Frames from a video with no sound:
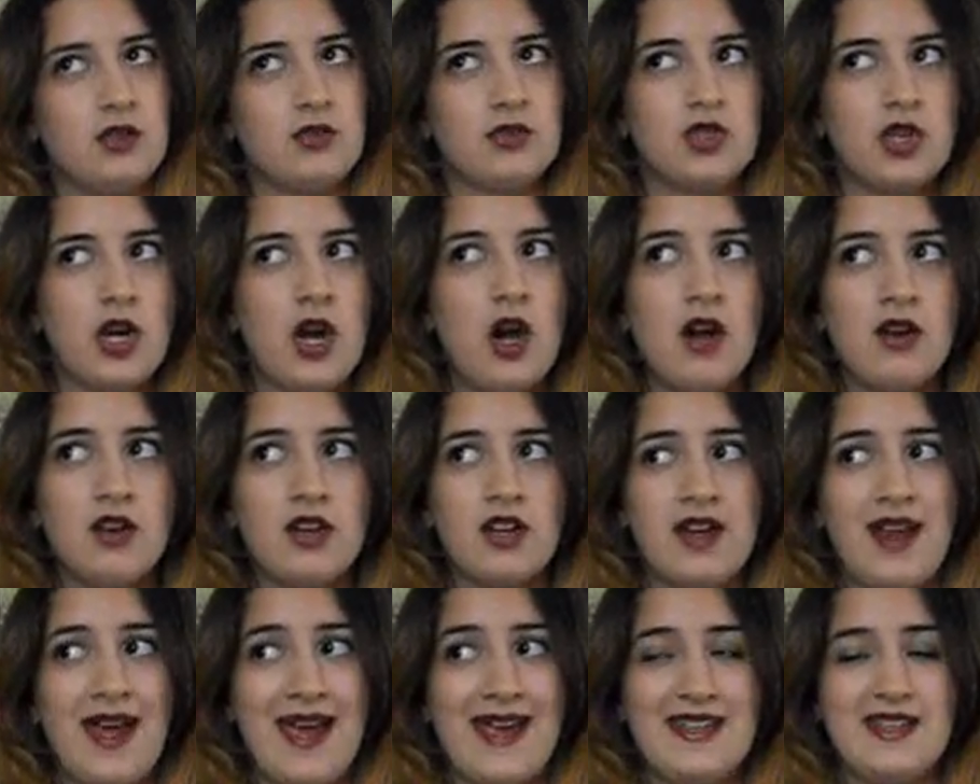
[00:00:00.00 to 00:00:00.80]
you'll try on
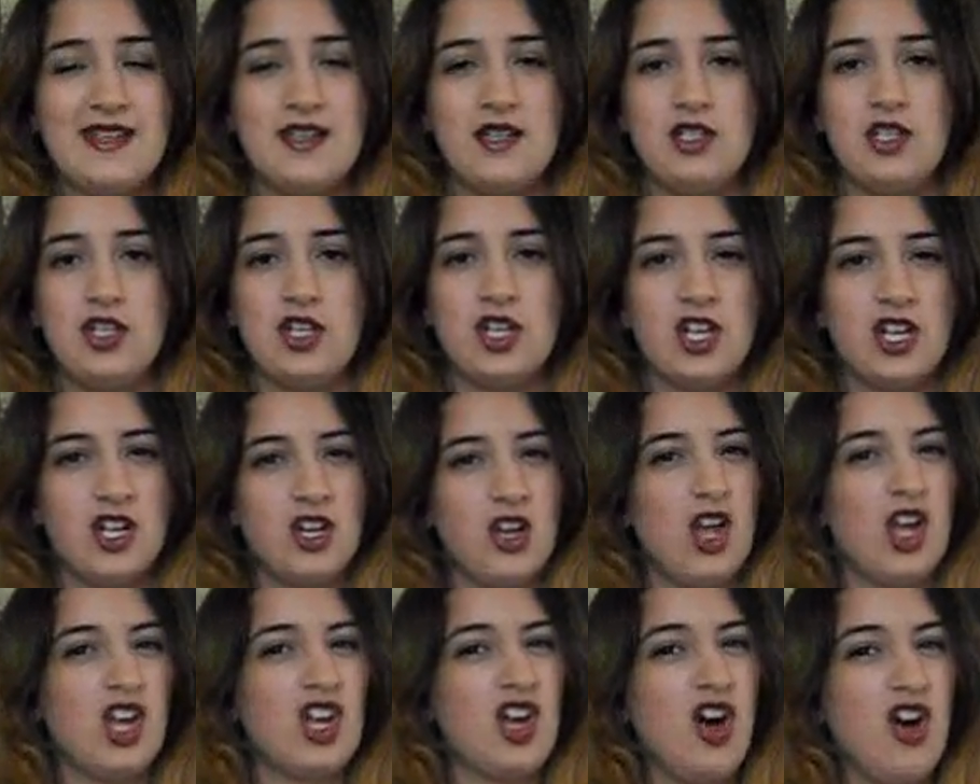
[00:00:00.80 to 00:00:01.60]
an 8 and you can
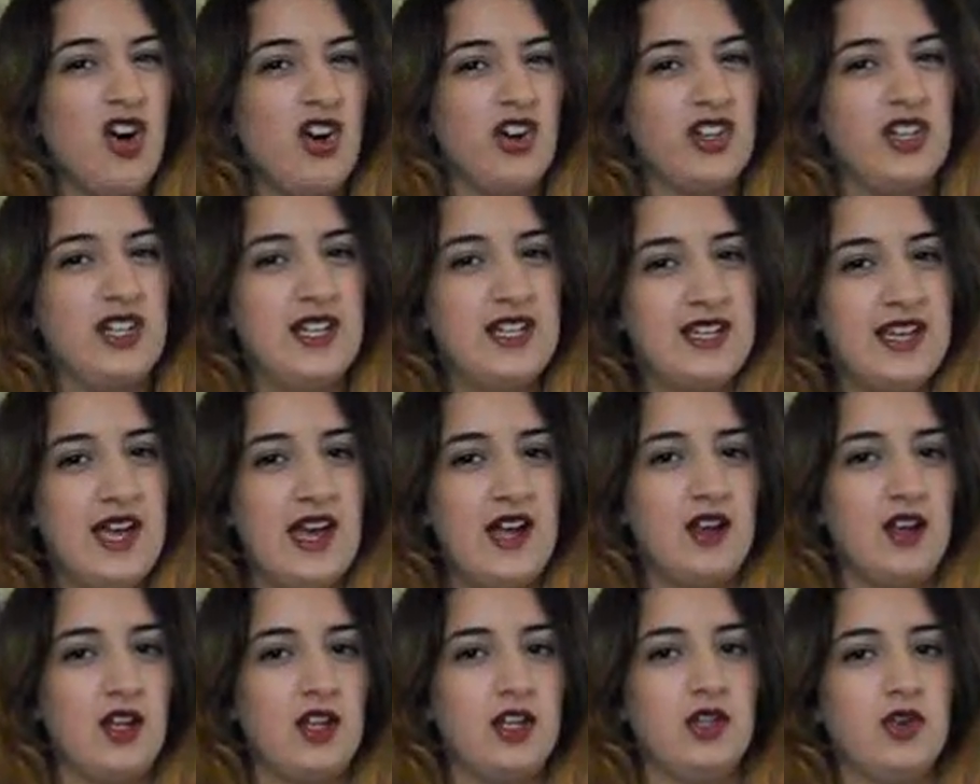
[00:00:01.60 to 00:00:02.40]
like hardly
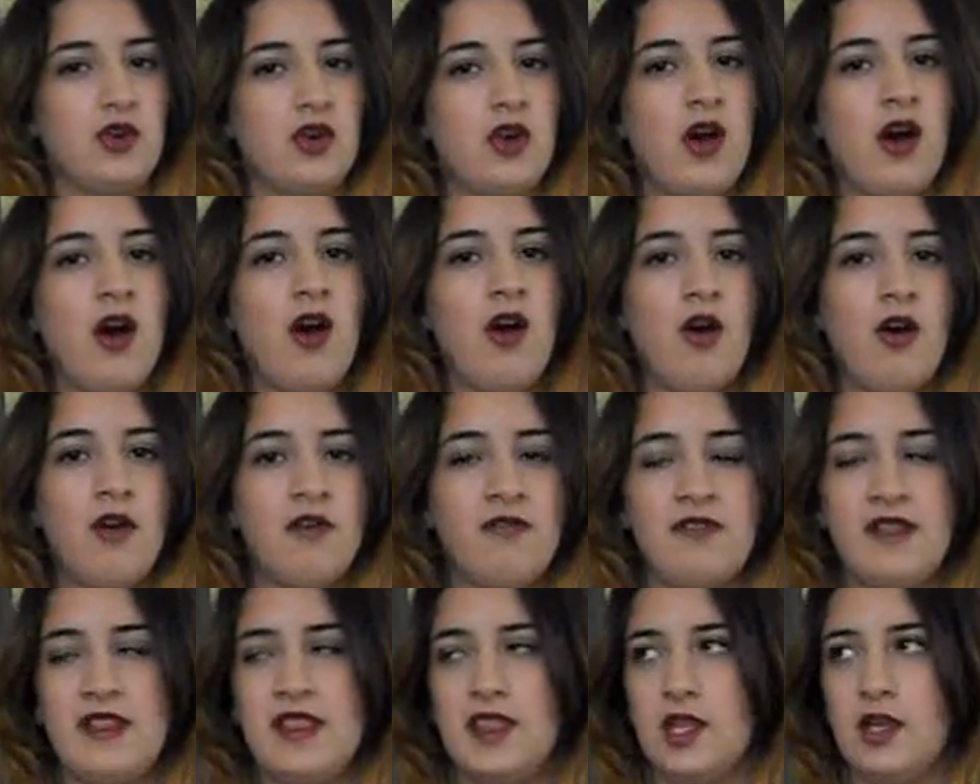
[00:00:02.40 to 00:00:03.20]
get like your
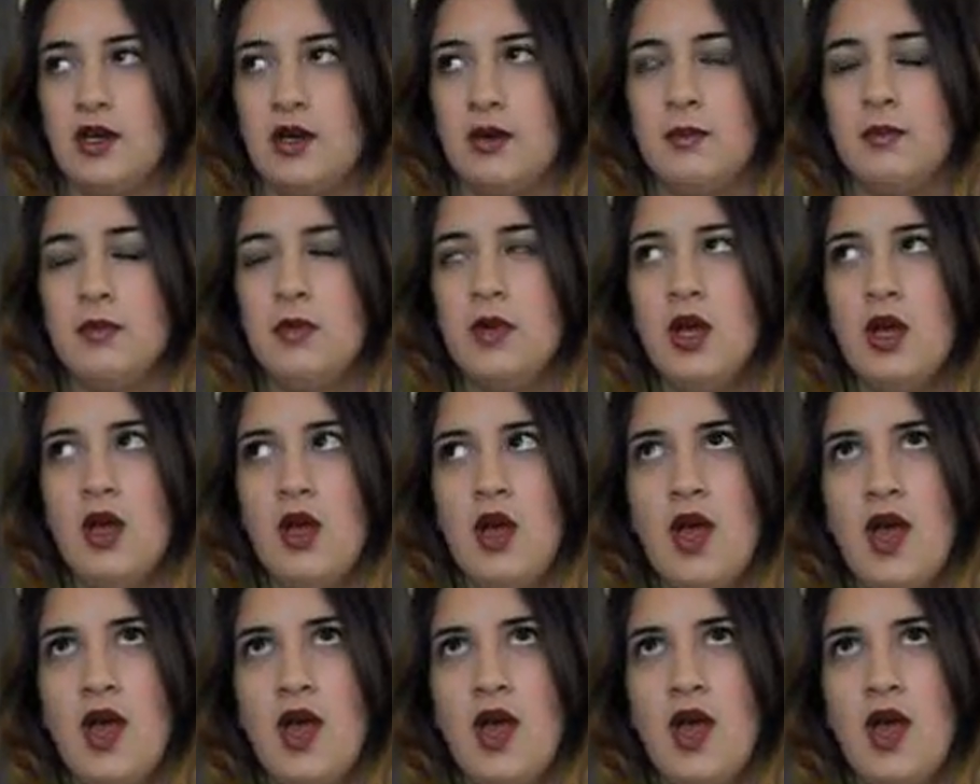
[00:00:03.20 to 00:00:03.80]
calf in them,